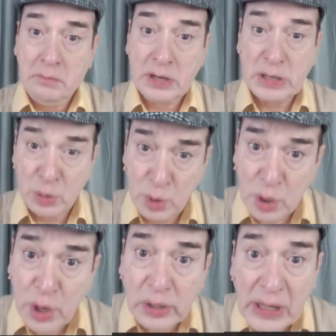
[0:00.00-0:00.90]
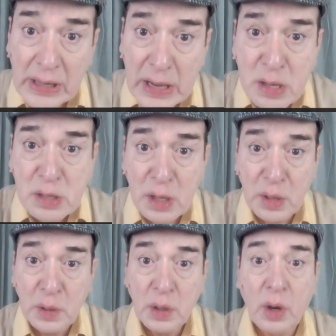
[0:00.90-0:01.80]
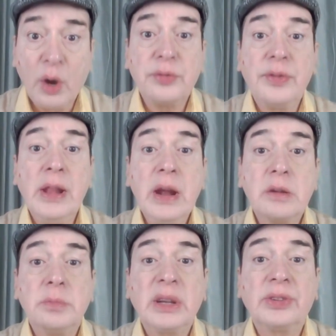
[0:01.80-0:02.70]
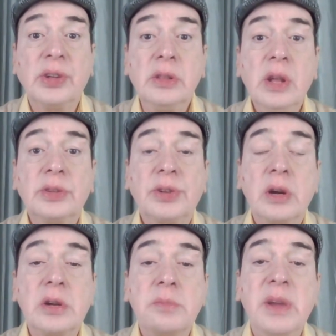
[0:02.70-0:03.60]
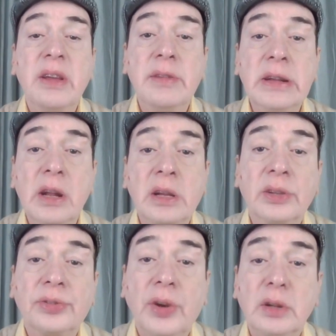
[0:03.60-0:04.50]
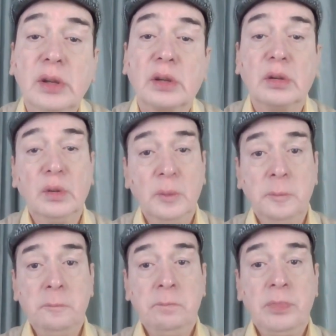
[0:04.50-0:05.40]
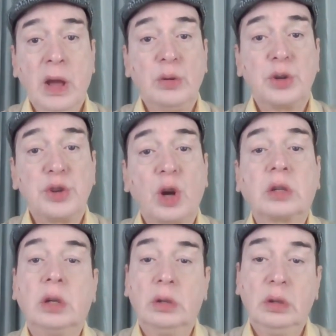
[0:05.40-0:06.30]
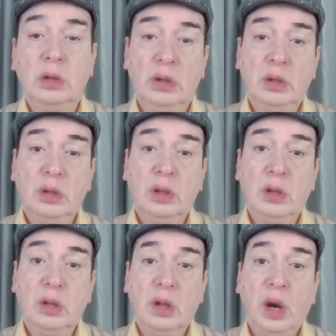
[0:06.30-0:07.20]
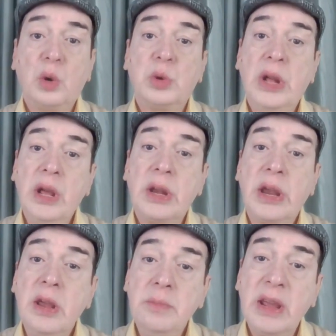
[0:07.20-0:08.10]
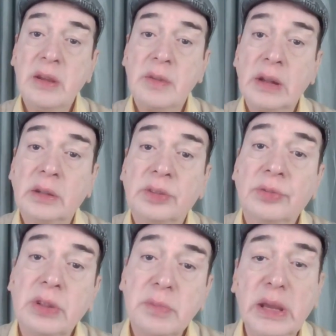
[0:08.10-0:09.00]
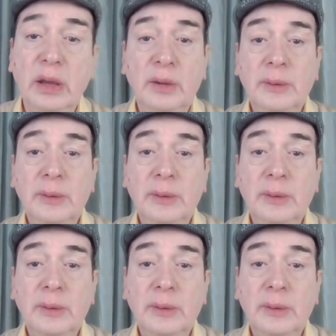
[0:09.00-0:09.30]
But you know, Dr. Ali, of late, my son has started behaving like his father. I was shocked. How dare he behave like this with me?